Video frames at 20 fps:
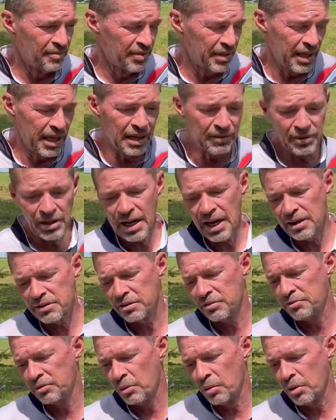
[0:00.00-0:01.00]
Even like
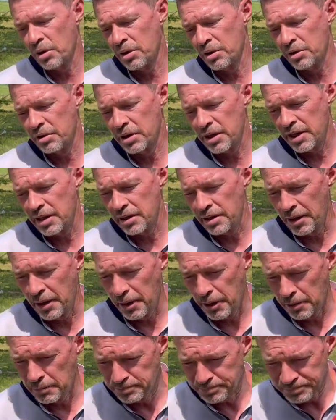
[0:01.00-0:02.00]
the
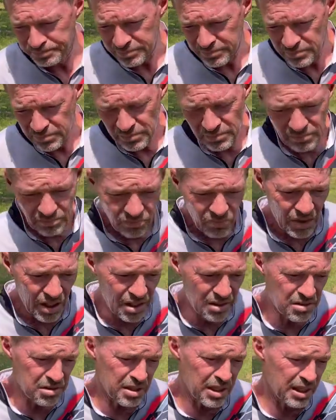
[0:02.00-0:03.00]

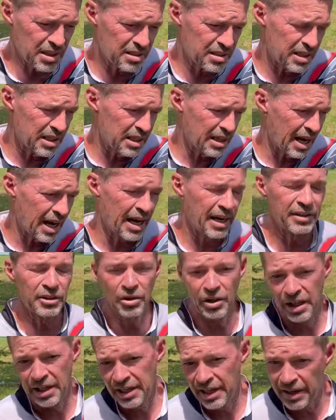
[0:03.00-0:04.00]
469 uh,
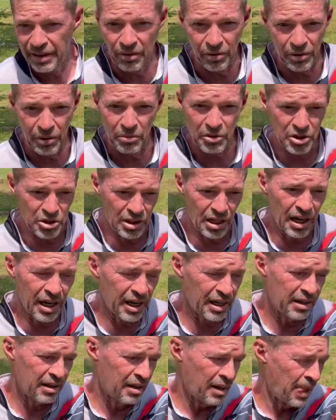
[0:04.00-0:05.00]
grain arrow that we
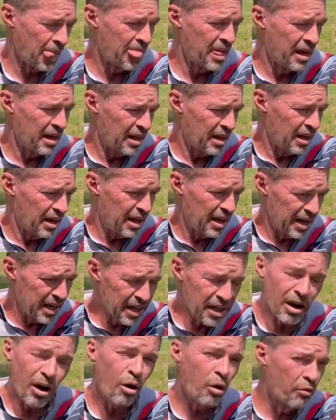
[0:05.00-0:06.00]
shot,
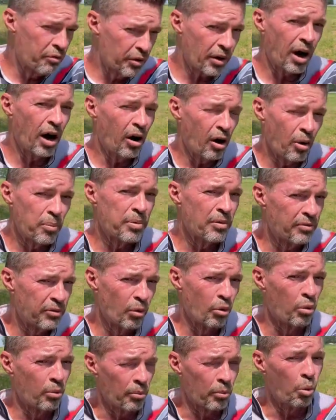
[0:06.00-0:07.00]
it overall
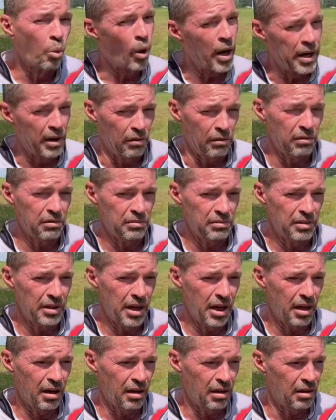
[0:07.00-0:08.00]
performed well.
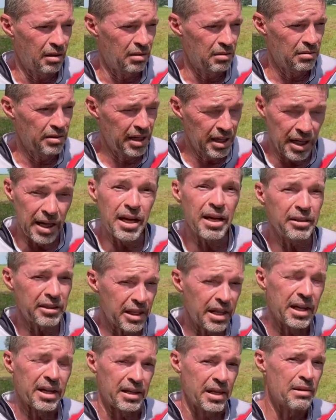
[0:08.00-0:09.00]
Uh, it, it,
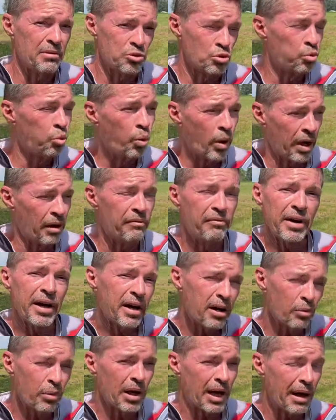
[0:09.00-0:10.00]
did. It was well,
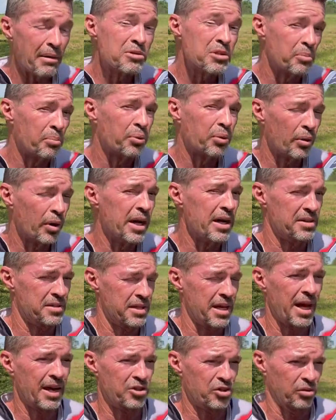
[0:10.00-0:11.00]
very well. I was impressed
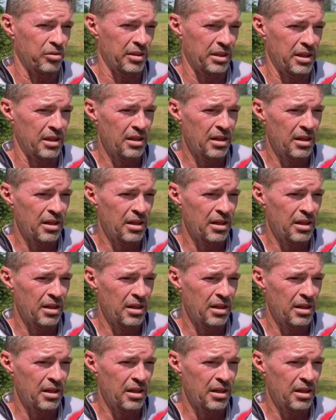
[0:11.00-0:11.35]
actually